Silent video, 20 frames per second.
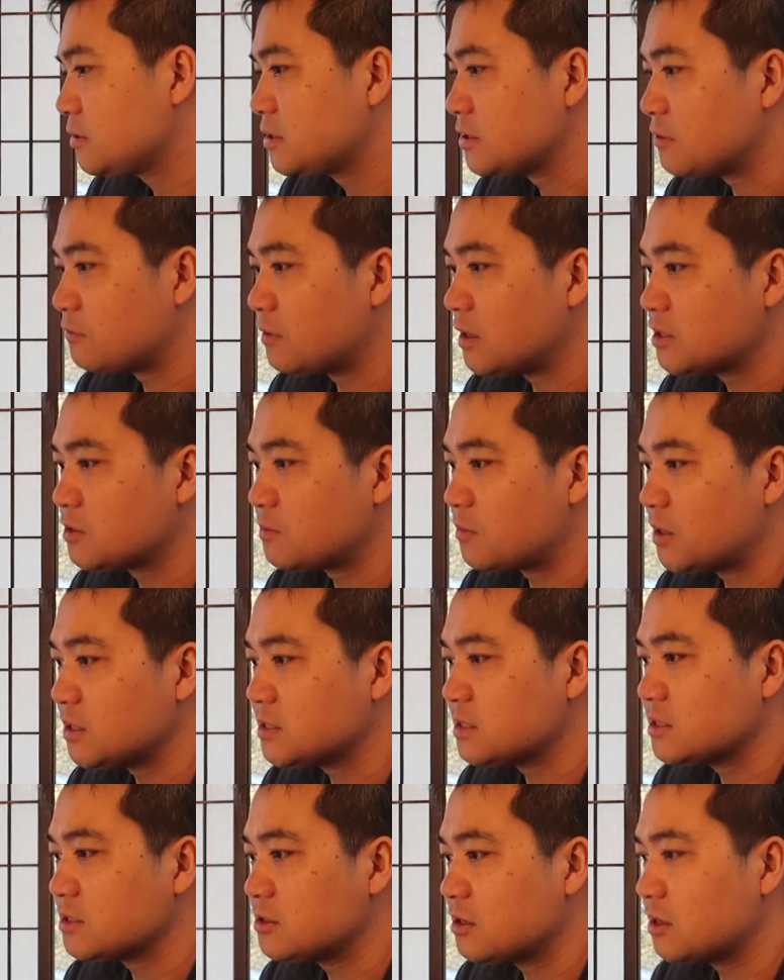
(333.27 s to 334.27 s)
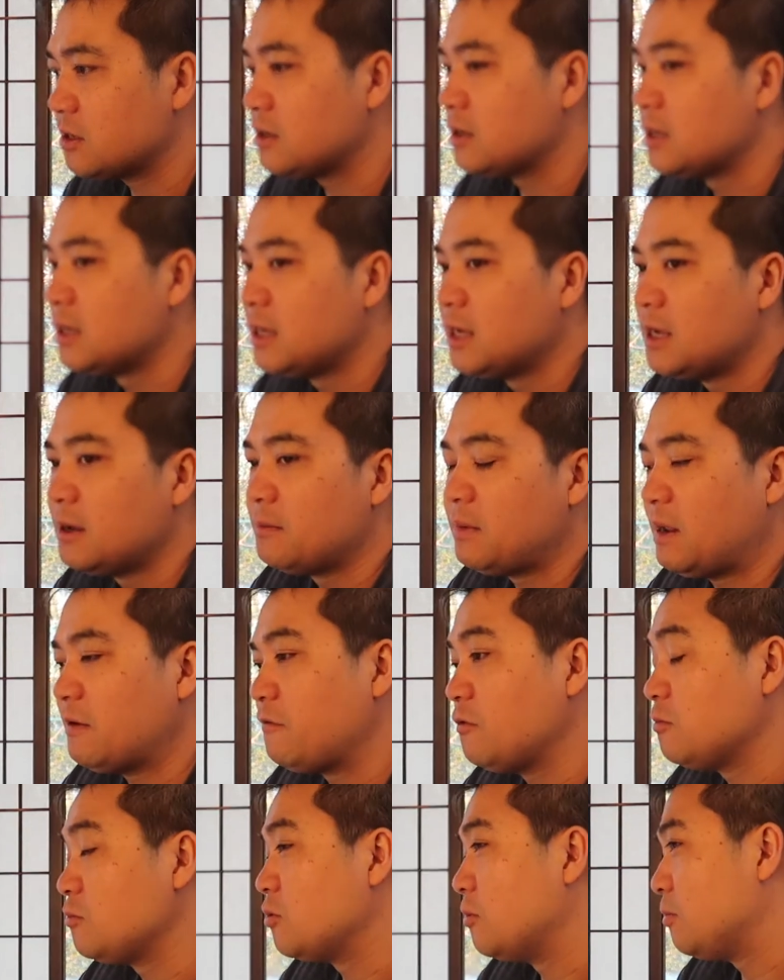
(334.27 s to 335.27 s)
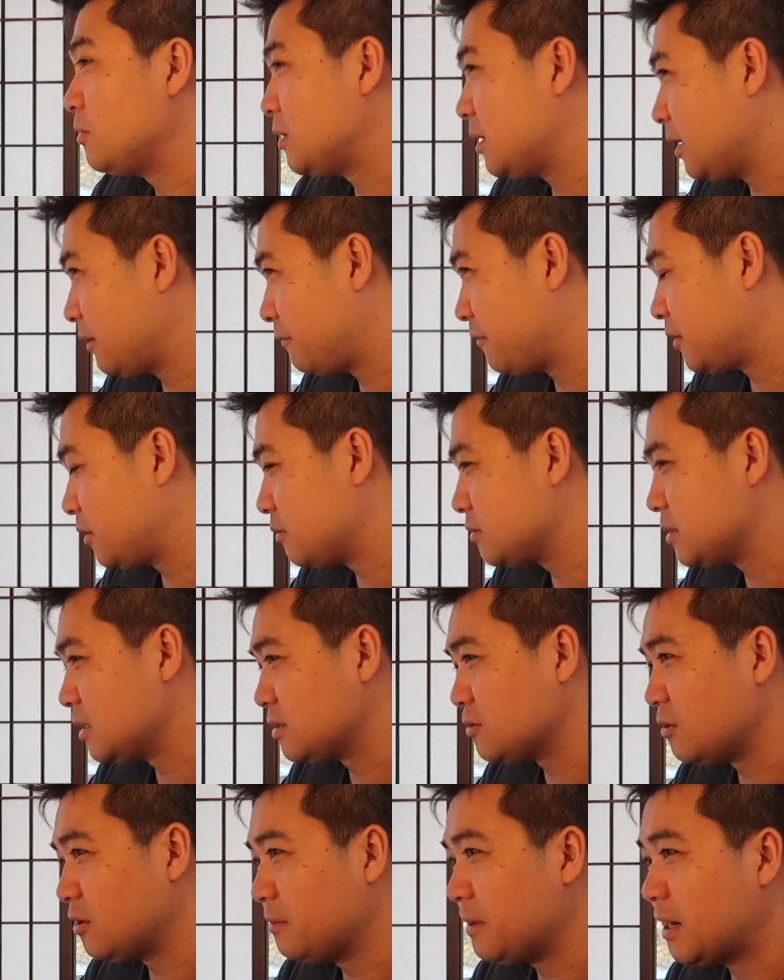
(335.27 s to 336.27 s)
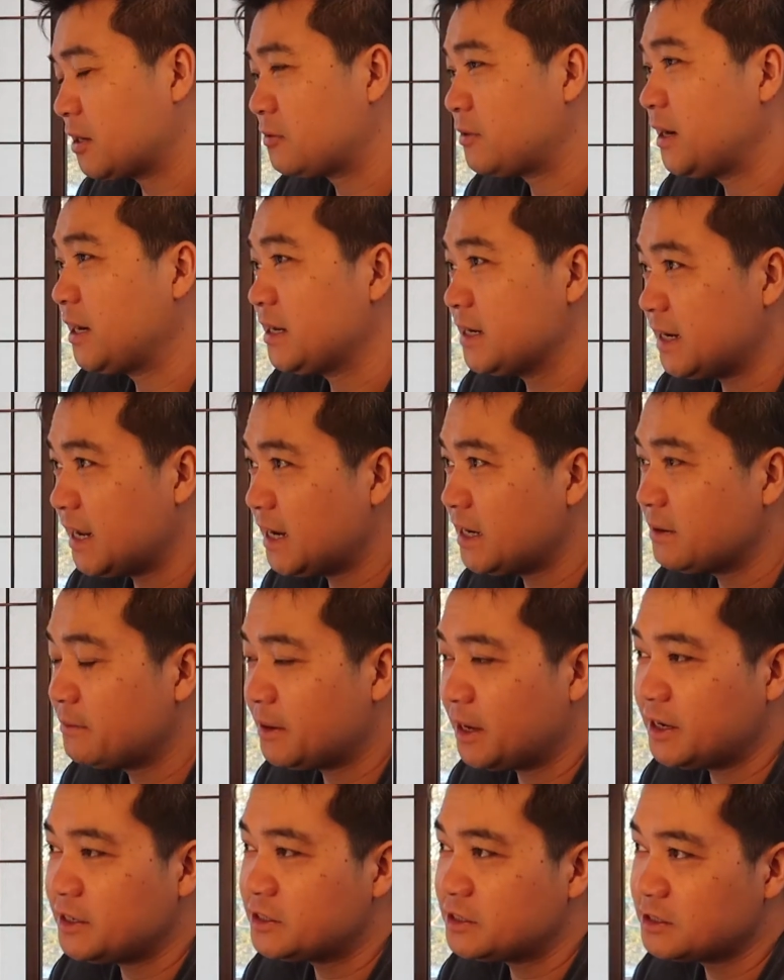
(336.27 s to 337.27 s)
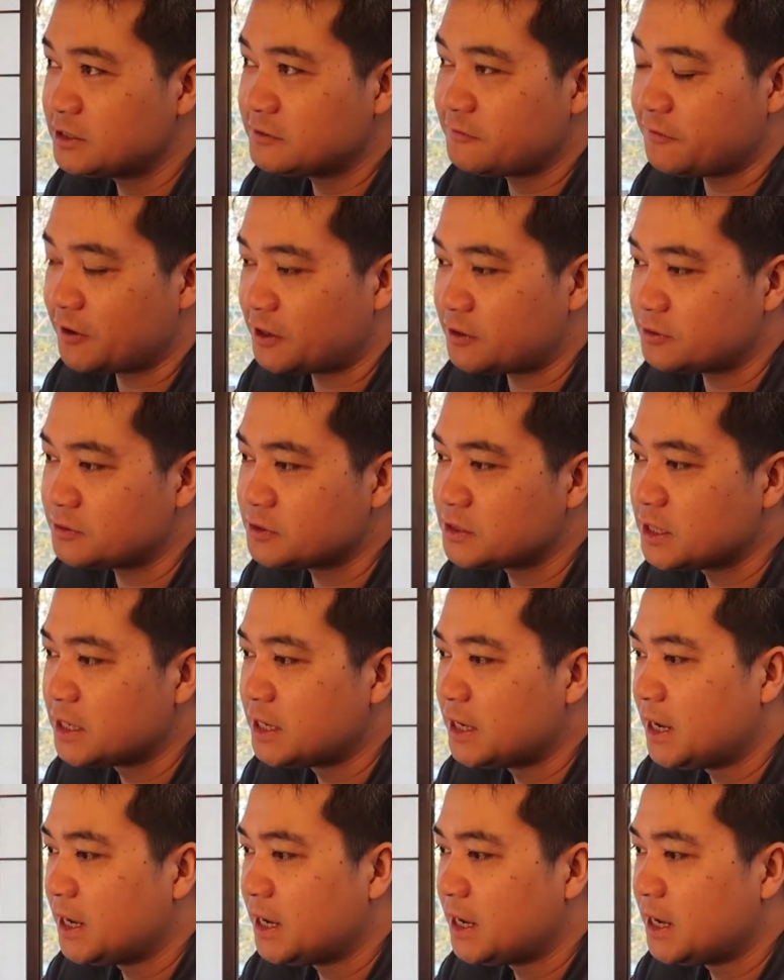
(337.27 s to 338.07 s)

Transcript: So Russell Brunson's got a platform called ClickFunnels. It's all about creating landing pages, funnels,